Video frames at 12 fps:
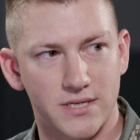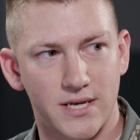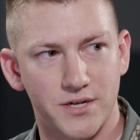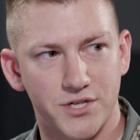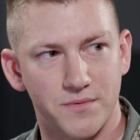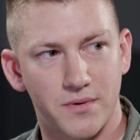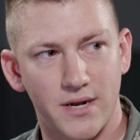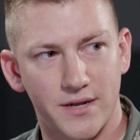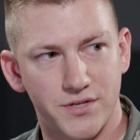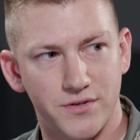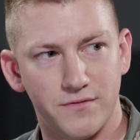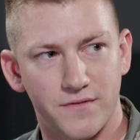attention, but
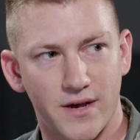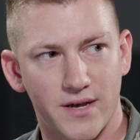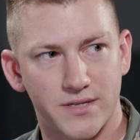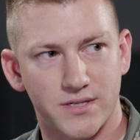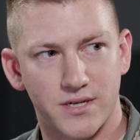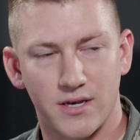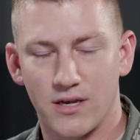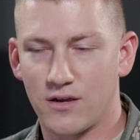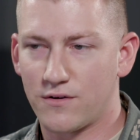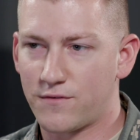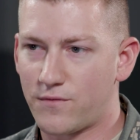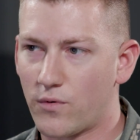not too fast
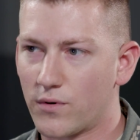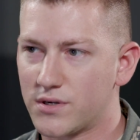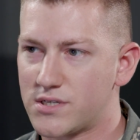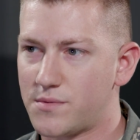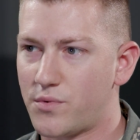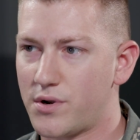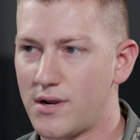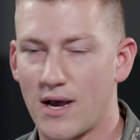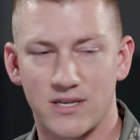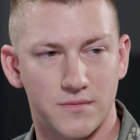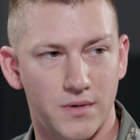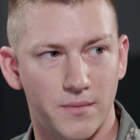for someone
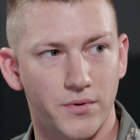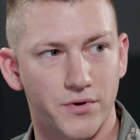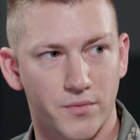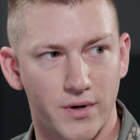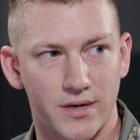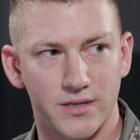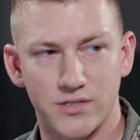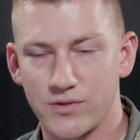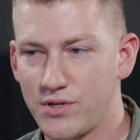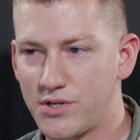not to be able to read it. So